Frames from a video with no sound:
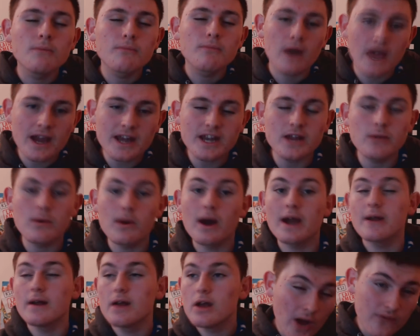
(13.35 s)
But
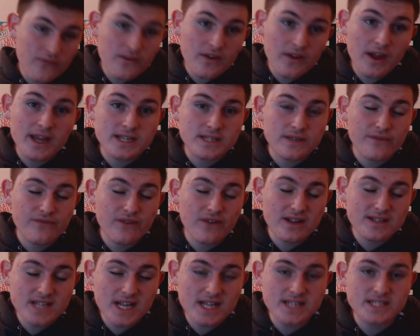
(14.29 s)
anyway, I think he's a
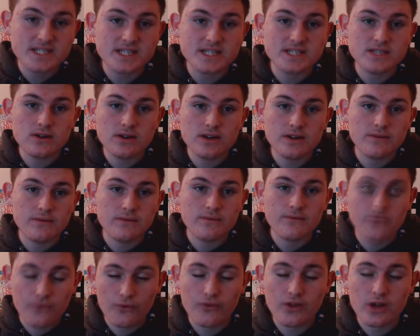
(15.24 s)
fantastic signing
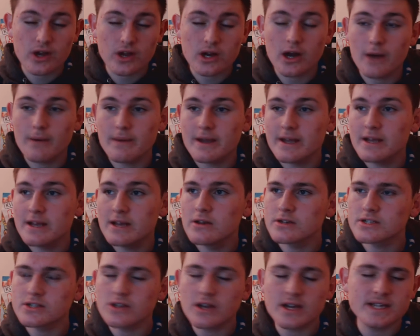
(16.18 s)
for the club. He
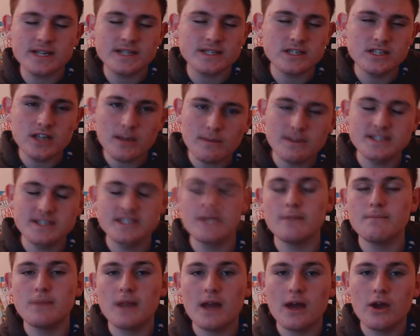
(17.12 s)
looks like he's a number
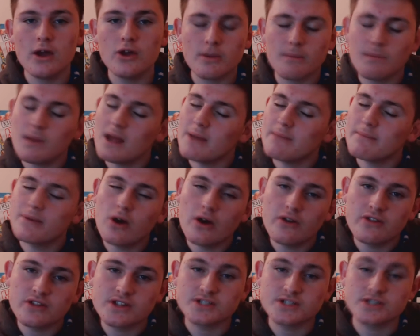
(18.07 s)
ten player who can play
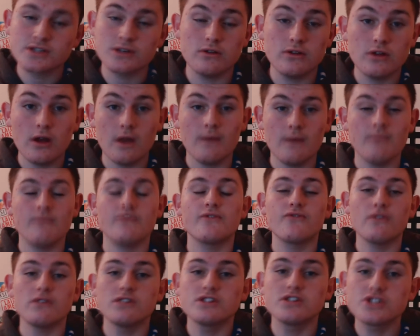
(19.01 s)
behind the t um, the
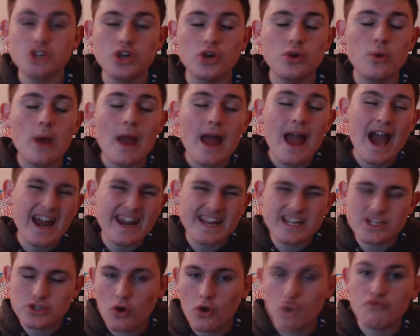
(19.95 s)
front two,
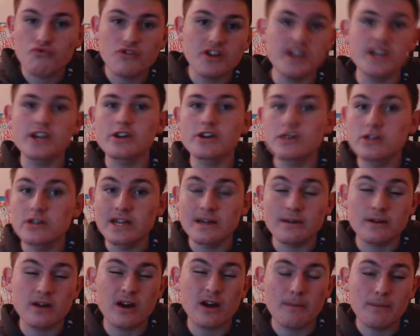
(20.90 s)
and he's got really good
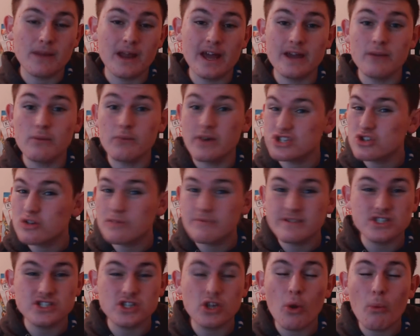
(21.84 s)
link up play, which
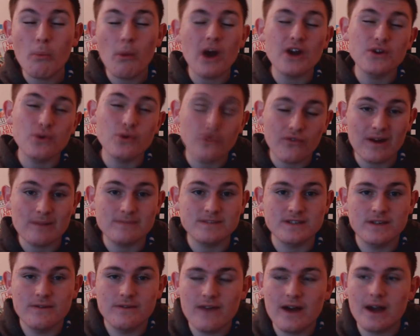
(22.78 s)
I've been told by a
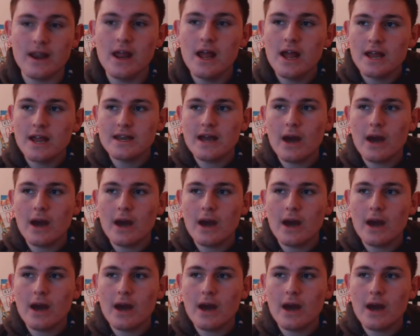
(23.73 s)
Northampton fan.